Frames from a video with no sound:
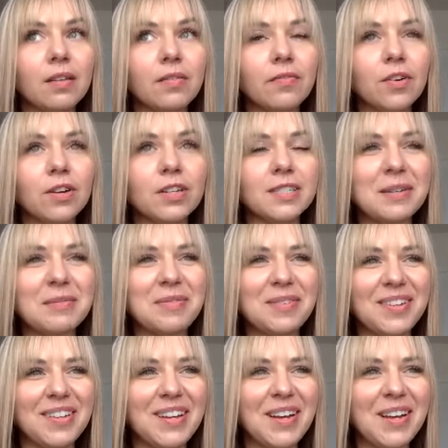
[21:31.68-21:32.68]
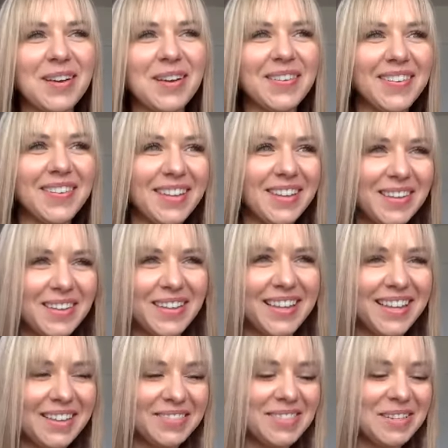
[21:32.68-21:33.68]
for example,
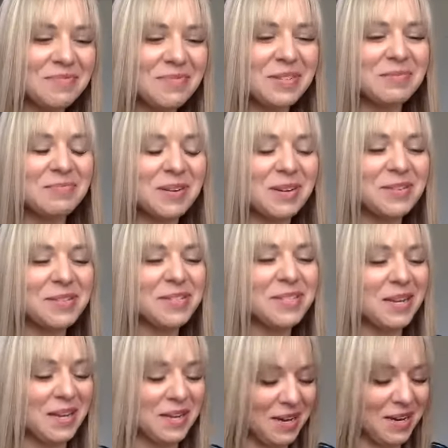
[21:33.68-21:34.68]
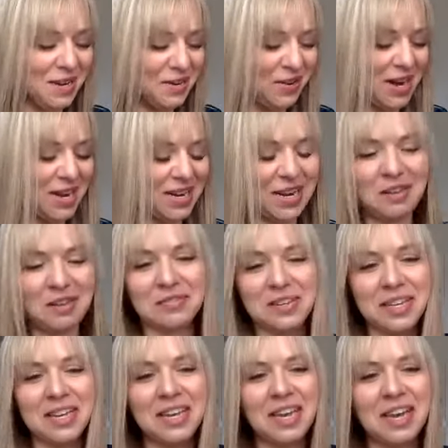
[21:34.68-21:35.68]
if someone posts a great nail
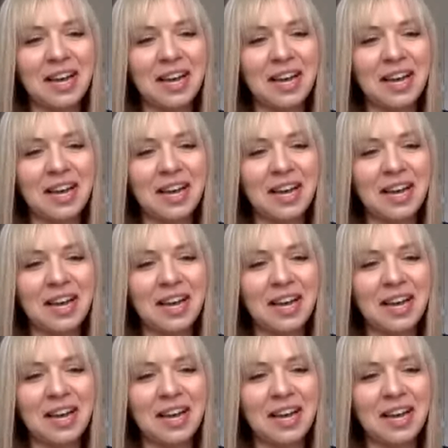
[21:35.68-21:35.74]
fee,